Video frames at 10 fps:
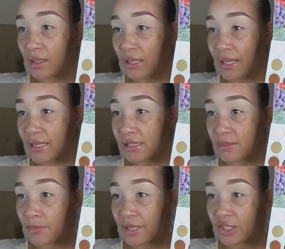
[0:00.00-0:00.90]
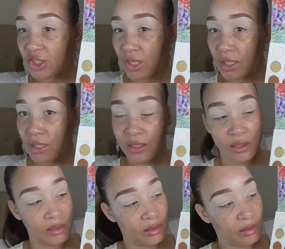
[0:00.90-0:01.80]
last matte shade
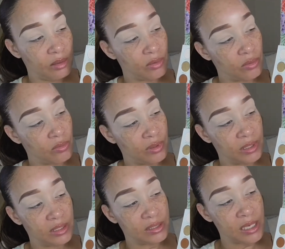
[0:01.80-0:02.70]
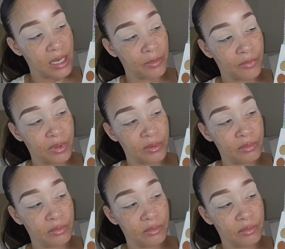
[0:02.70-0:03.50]
on the top row.